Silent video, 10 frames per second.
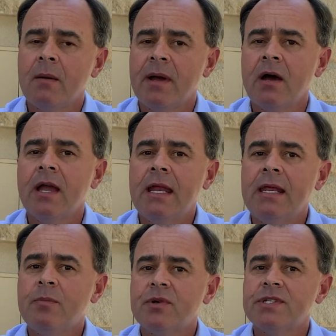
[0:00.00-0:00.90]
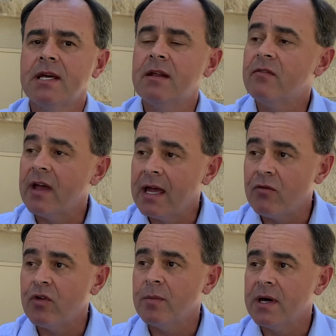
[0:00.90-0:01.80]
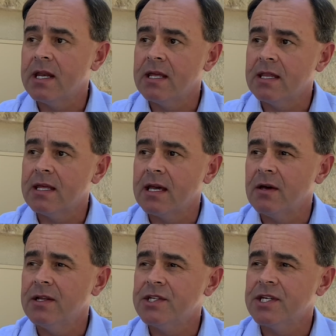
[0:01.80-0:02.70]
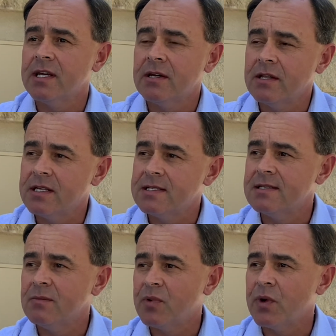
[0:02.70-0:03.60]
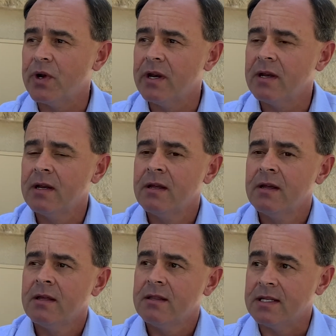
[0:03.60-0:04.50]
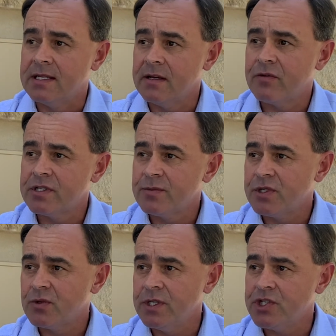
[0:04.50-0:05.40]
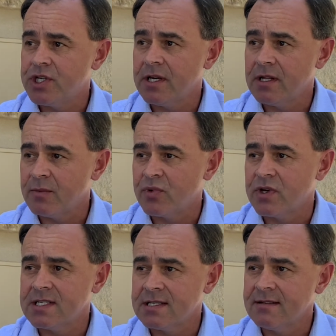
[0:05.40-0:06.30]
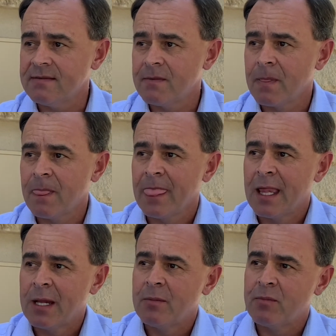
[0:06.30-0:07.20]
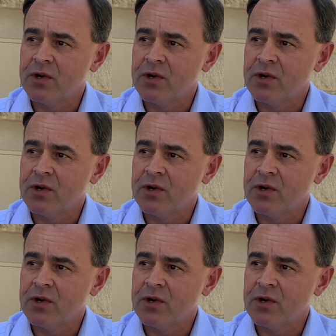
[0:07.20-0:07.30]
About 80% of everybody in the county jail, and this is important, the difference between jail and prison.